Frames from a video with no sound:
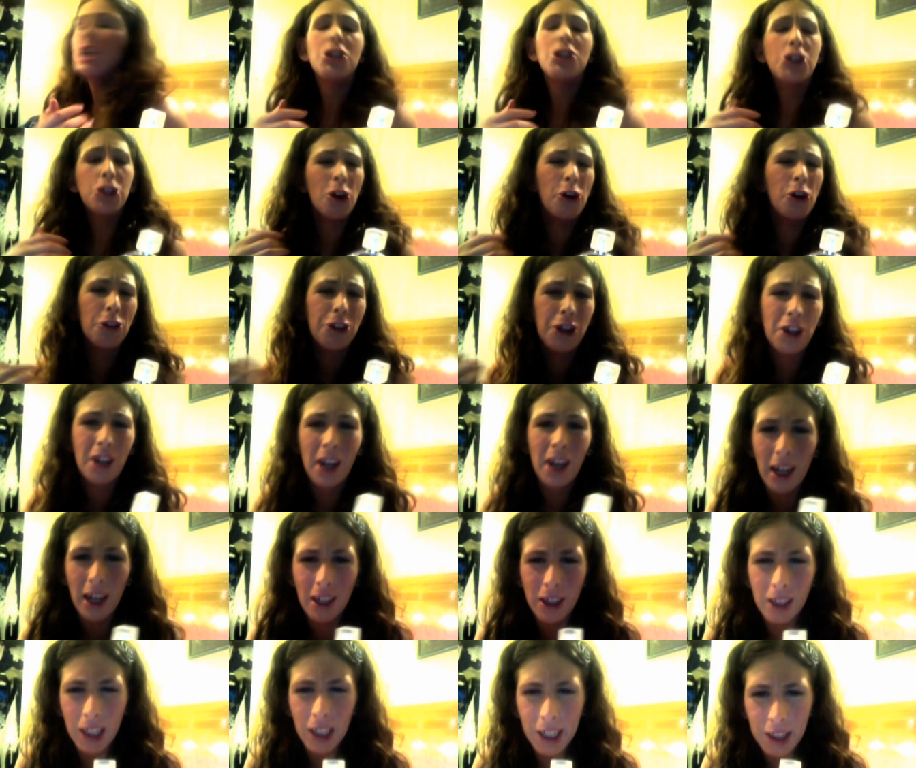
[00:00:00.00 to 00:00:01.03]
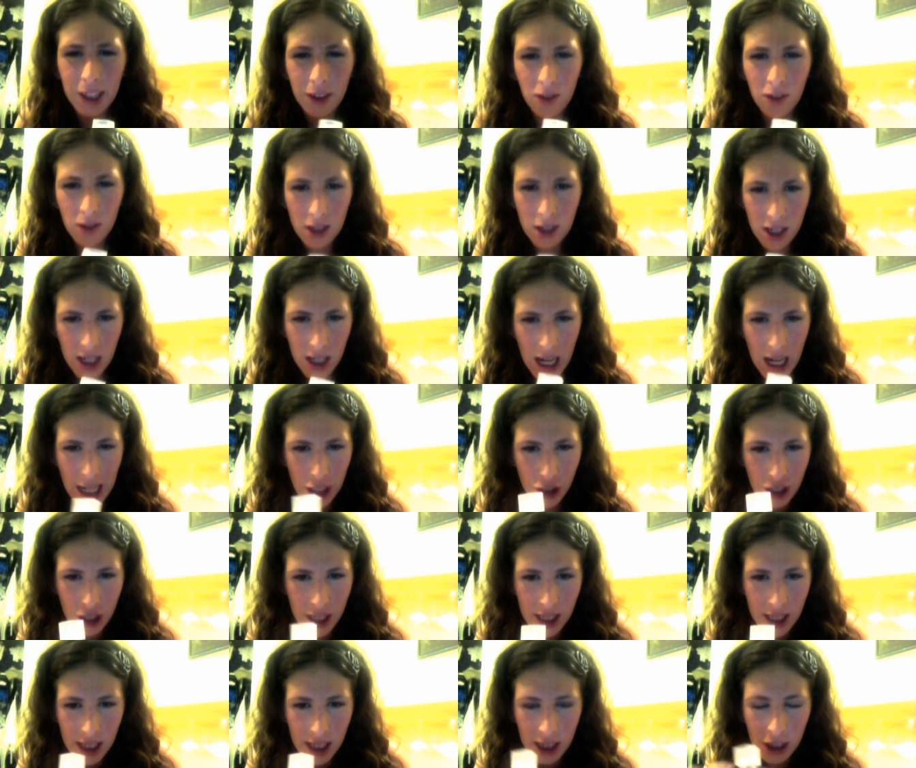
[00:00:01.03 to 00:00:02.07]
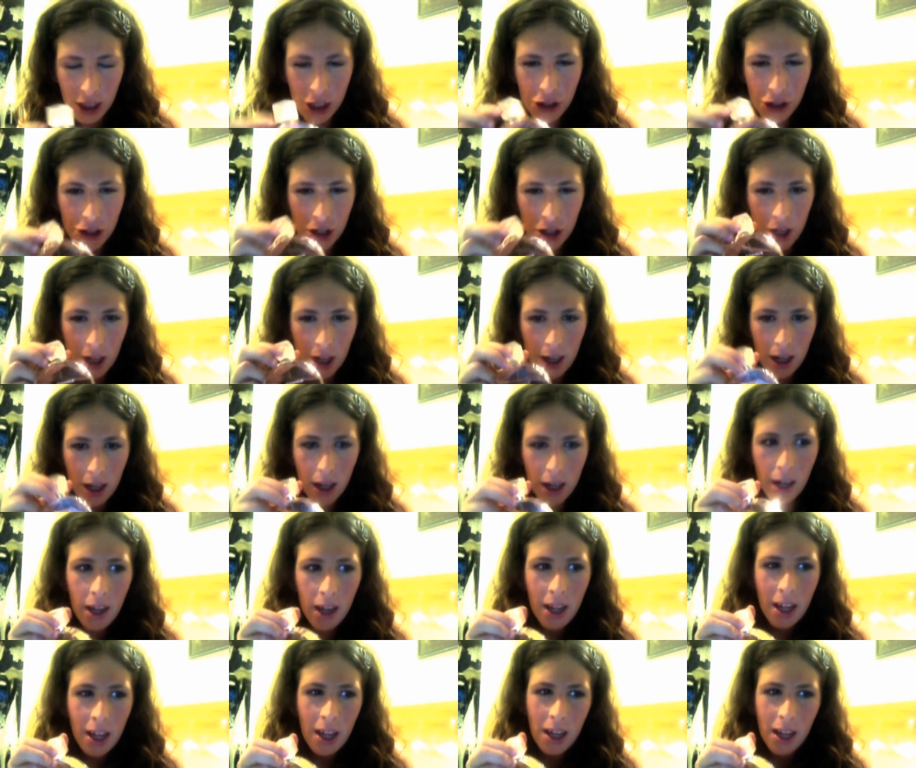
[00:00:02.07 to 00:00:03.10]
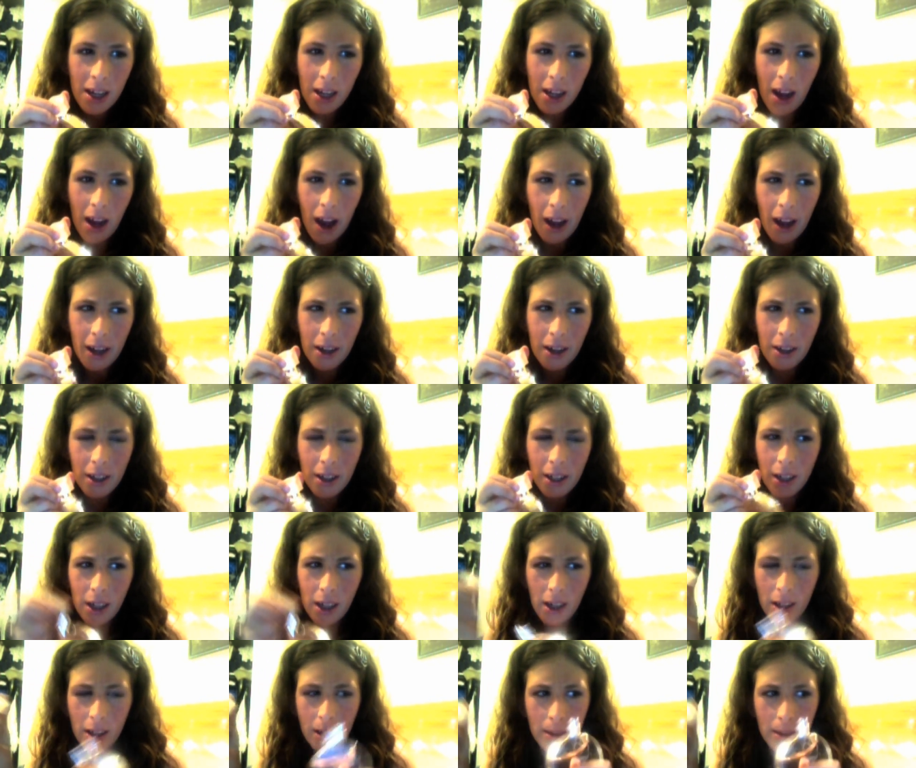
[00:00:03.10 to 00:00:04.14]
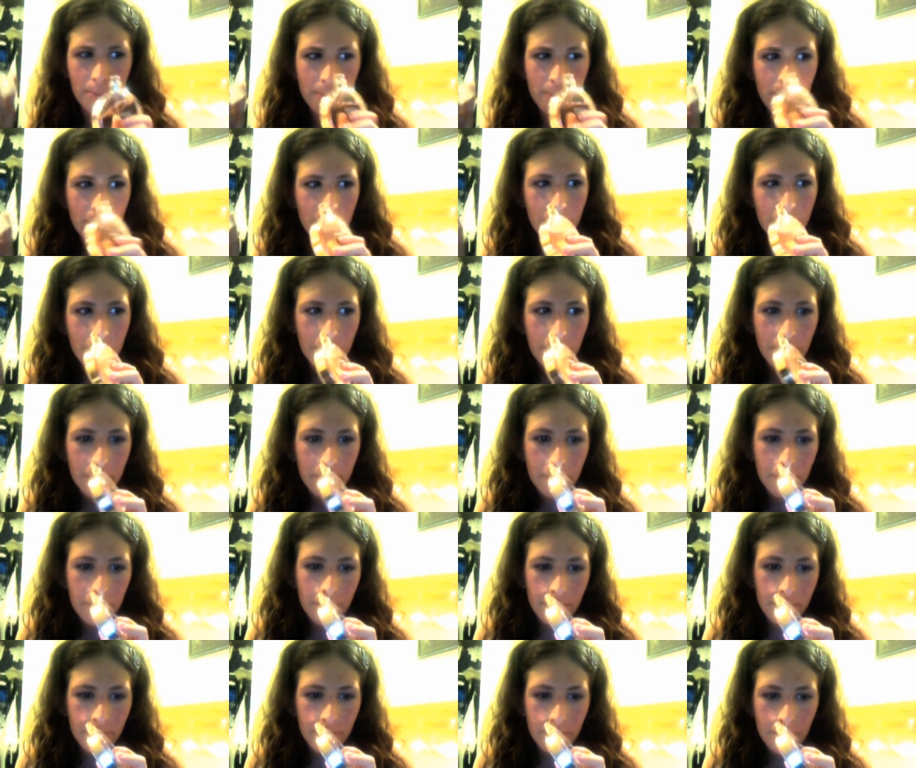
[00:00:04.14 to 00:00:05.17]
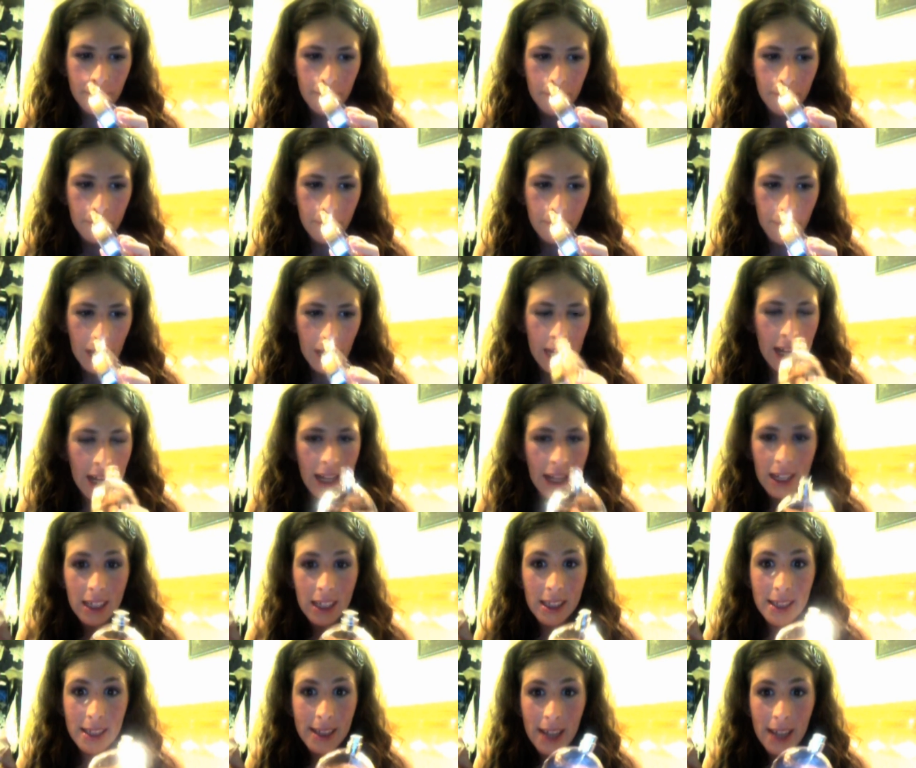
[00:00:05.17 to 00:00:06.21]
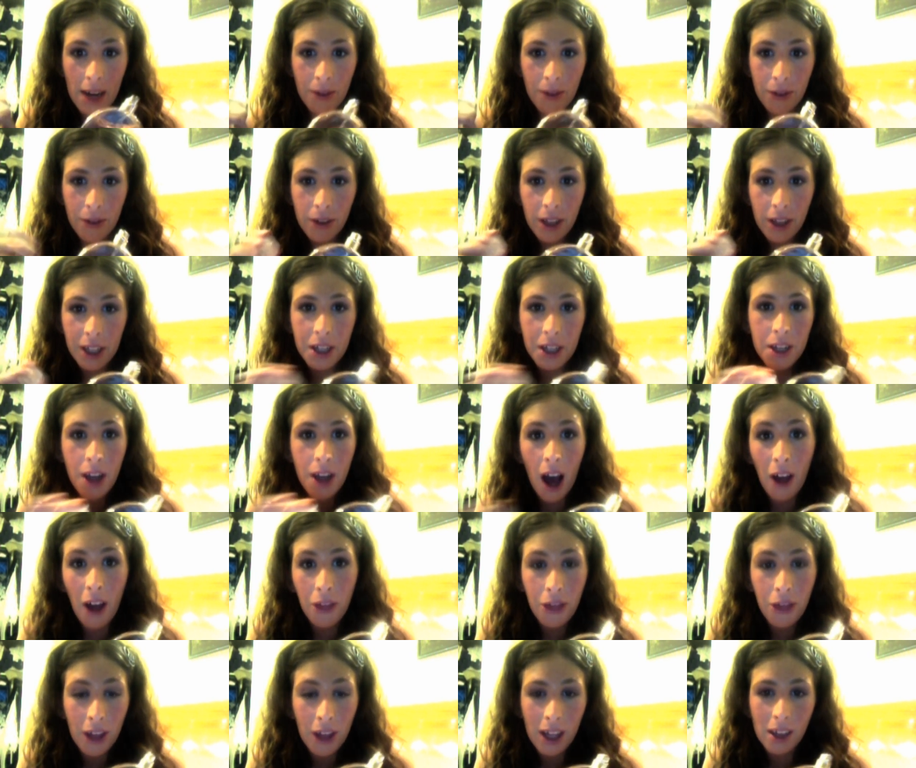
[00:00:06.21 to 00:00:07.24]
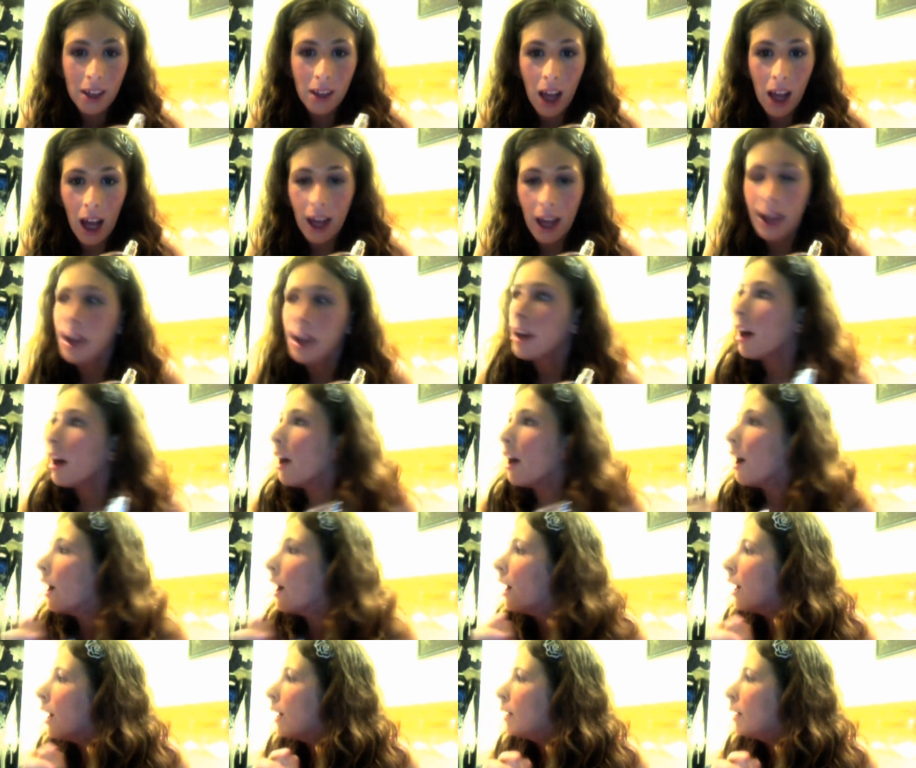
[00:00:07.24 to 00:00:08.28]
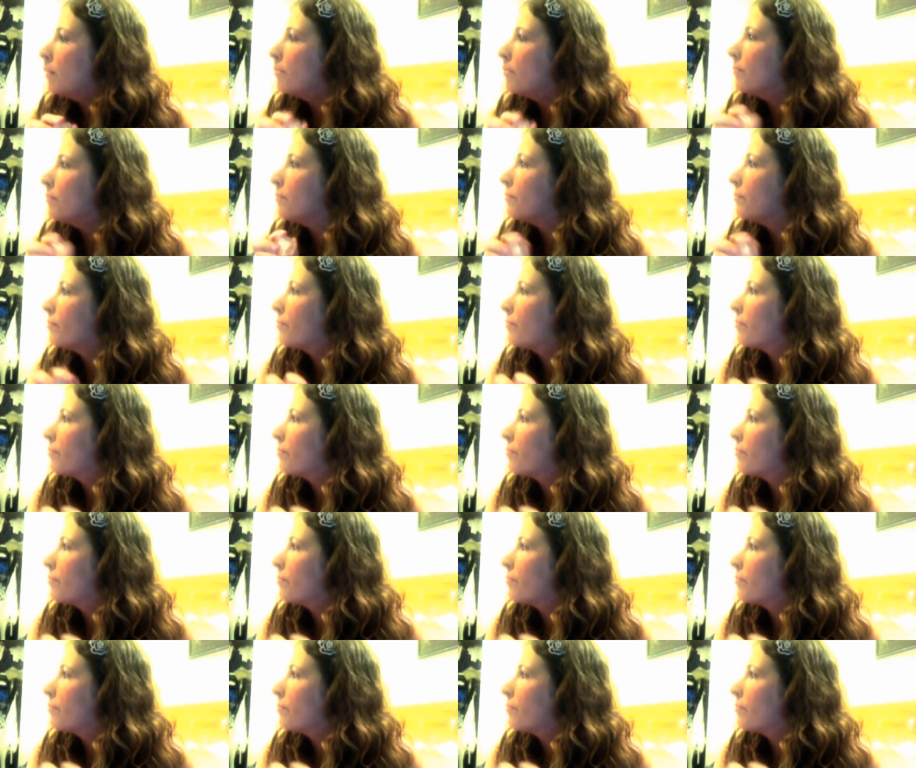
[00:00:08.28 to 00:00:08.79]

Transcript: showed you kind of like the Versace signature, kind of, um, it's definitely nothing like, um,